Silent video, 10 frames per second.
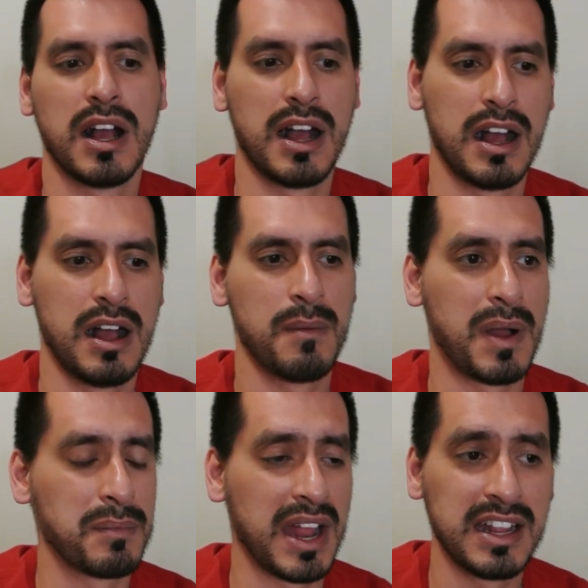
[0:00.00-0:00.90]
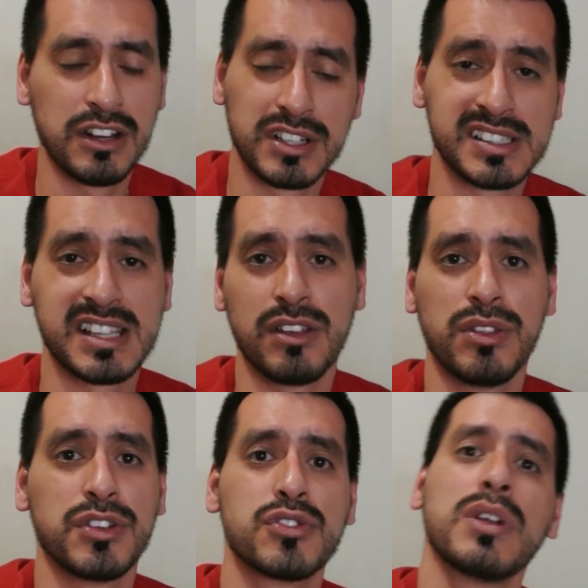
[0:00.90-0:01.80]
Um, I'm not here to sell
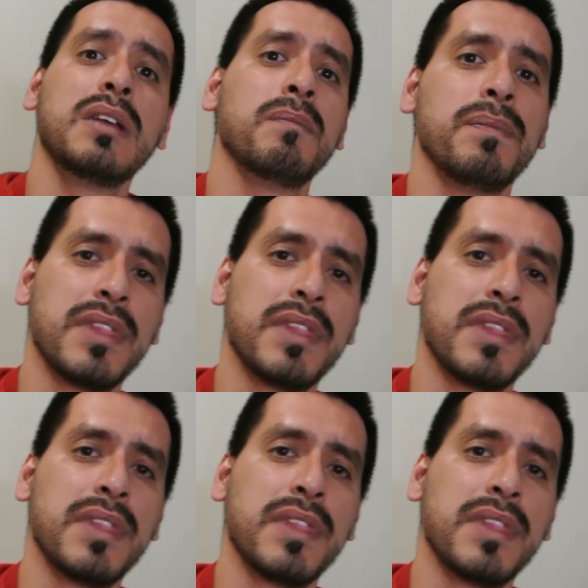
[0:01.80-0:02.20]
you the dream.